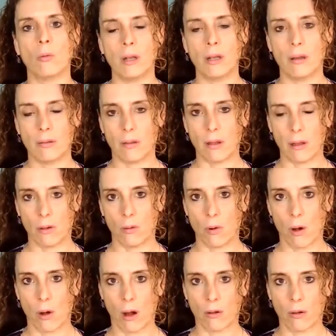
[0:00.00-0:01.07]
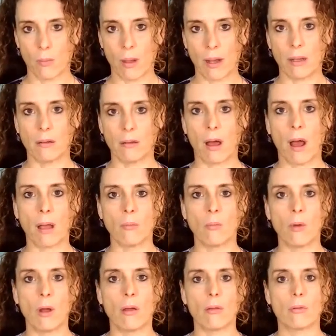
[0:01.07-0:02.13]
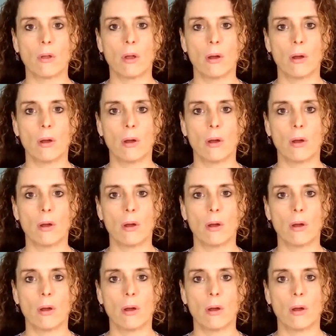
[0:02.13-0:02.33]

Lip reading: it is that you are spending time with,